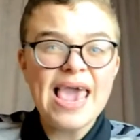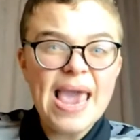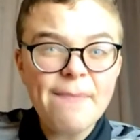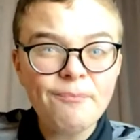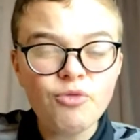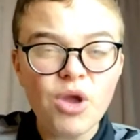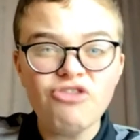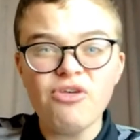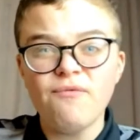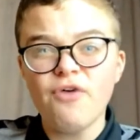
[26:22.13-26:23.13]

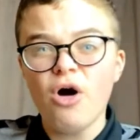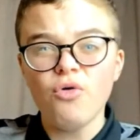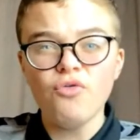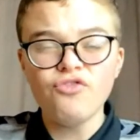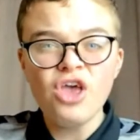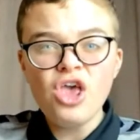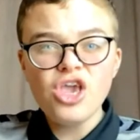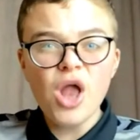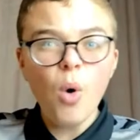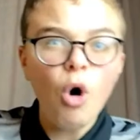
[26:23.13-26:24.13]
Ipswich involved.
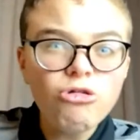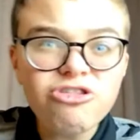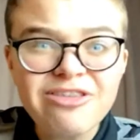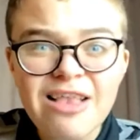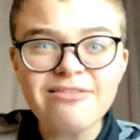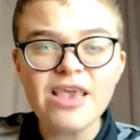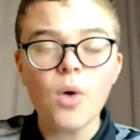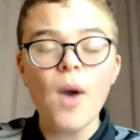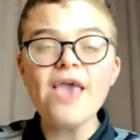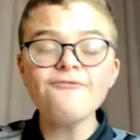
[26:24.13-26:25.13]
You know, Hull City
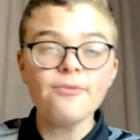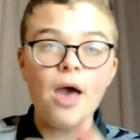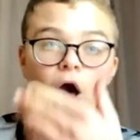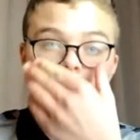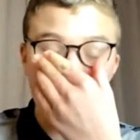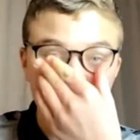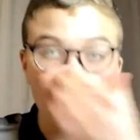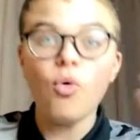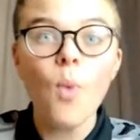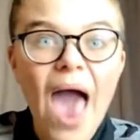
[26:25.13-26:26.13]
away from home.
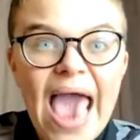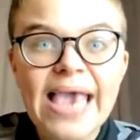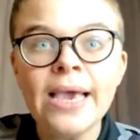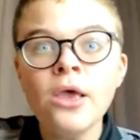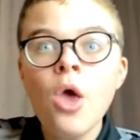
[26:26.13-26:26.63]
Ipswich away.